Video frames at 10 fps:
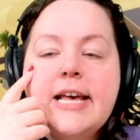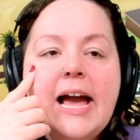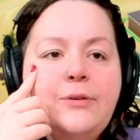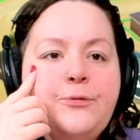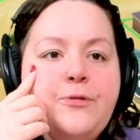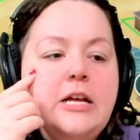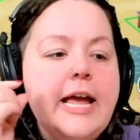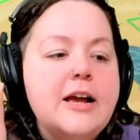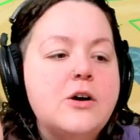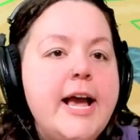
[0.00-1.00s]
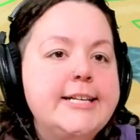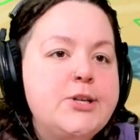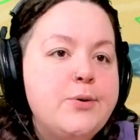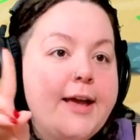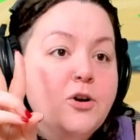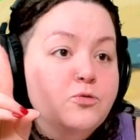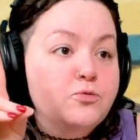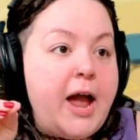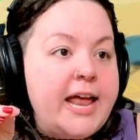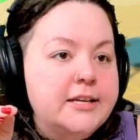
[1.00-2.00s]
I feel like okay, so their
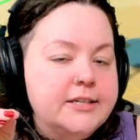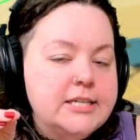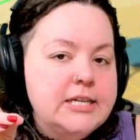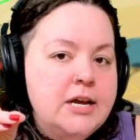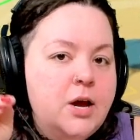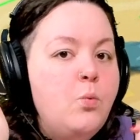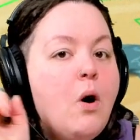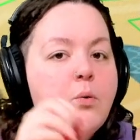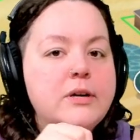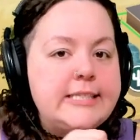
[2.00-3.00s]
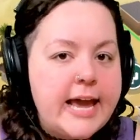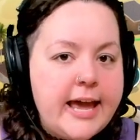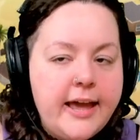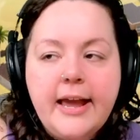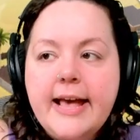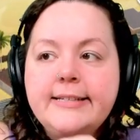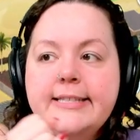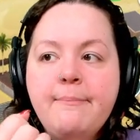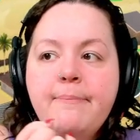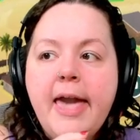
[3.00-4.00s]
rent what we're saying is
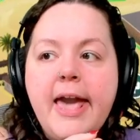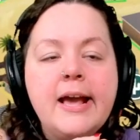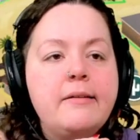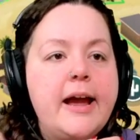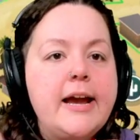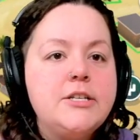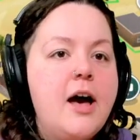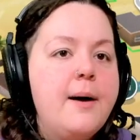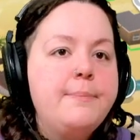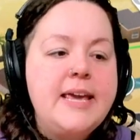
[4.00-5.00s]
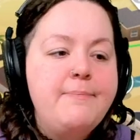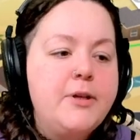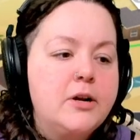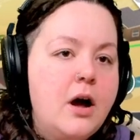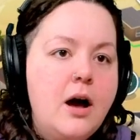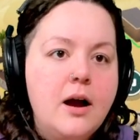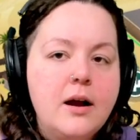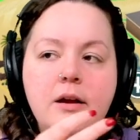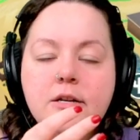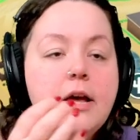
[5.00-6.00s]
them paying like to upkeep their
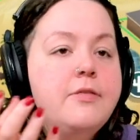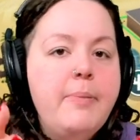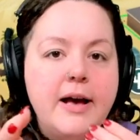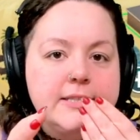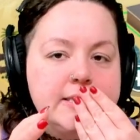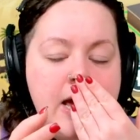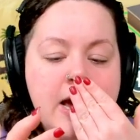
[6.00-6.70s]
car, the bus.